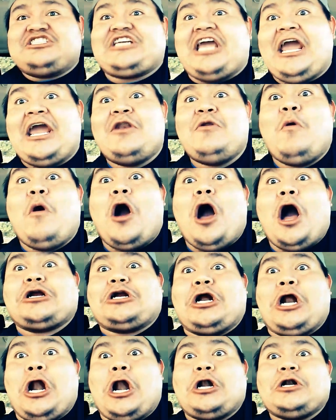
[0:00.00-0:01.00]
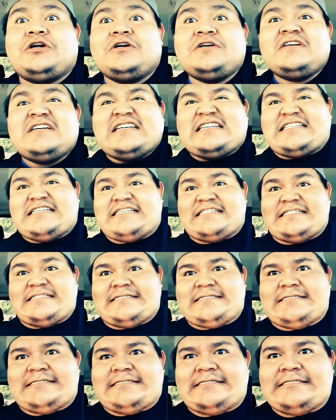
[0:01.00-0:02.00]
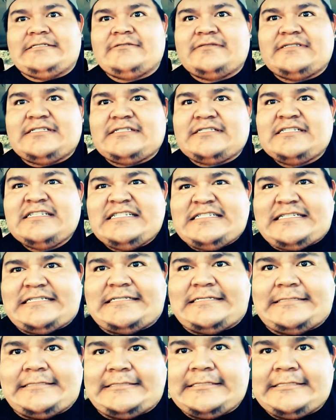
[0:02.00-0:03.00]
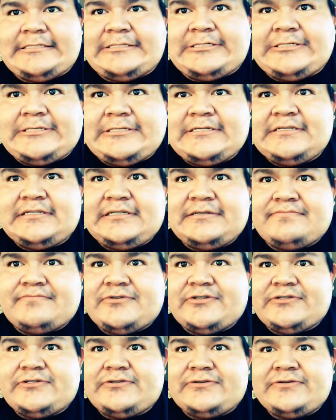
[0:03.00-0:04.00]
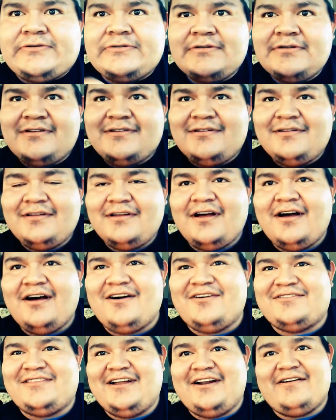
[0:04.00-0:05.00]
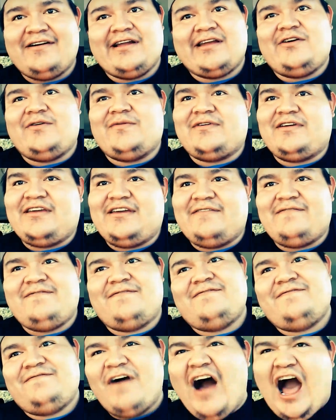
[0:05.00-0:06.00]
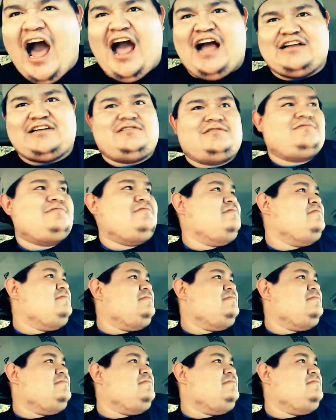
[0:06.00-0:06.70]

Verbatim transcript: Skinwalker! They need to hear it. They need to understand it, brother. Oh, there I go again. Fuck!